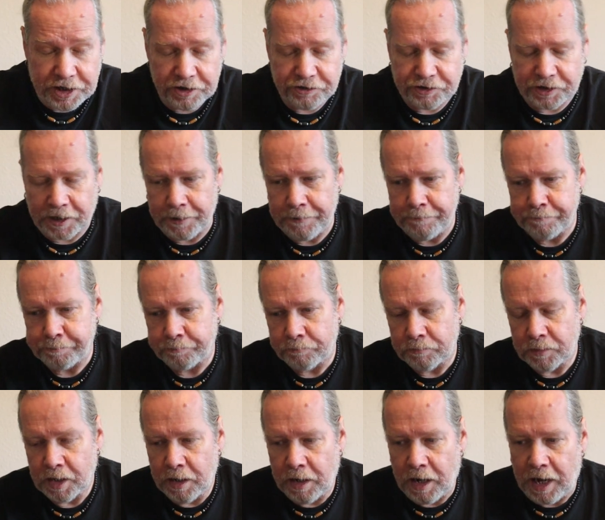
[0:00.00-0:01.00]
years ago,
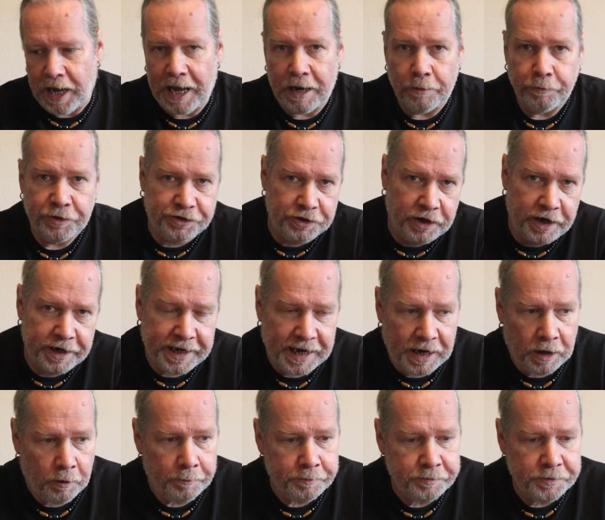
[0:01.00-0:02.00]
and we died
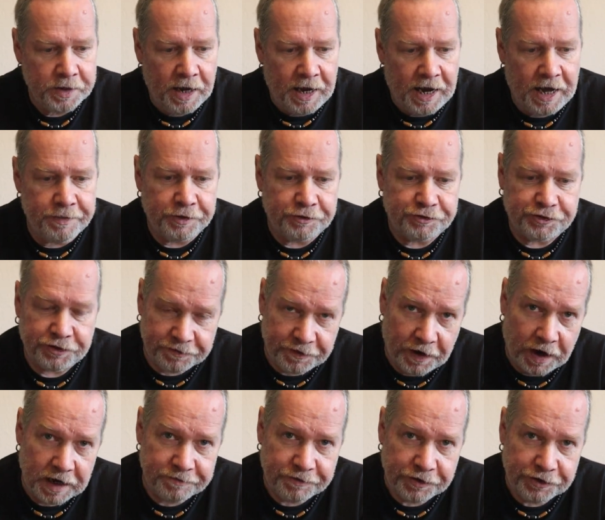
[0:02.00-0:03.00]
out. And that
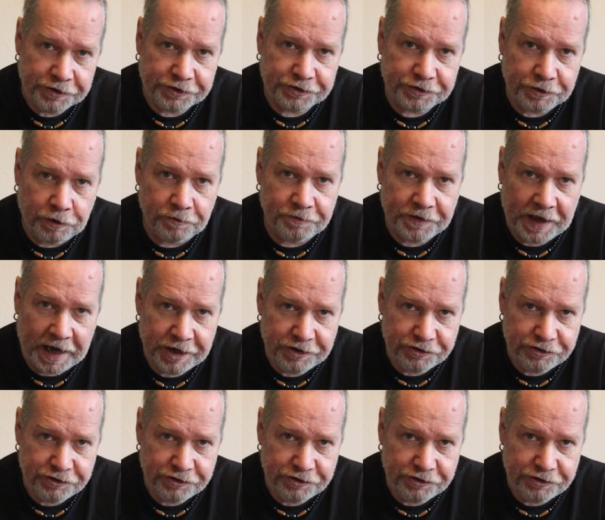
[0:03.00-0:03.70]
survivors of that